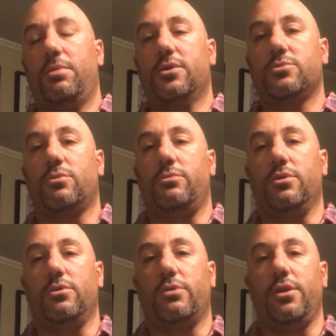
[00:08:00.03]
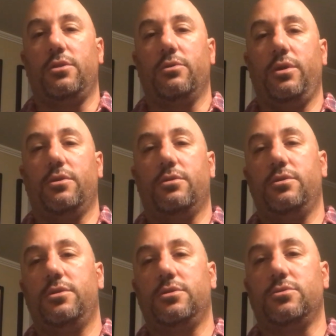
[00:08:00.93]
pedals weren't real great though either.
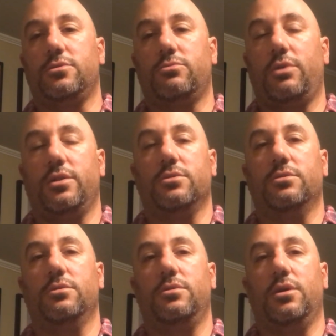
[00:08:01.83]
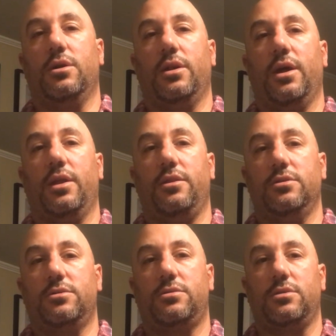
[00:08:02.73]
This was a rental. It had
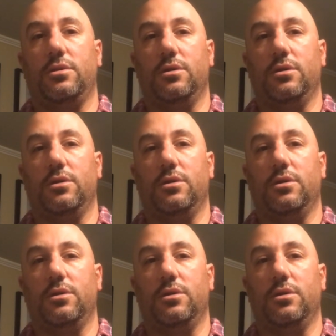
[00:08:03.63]
these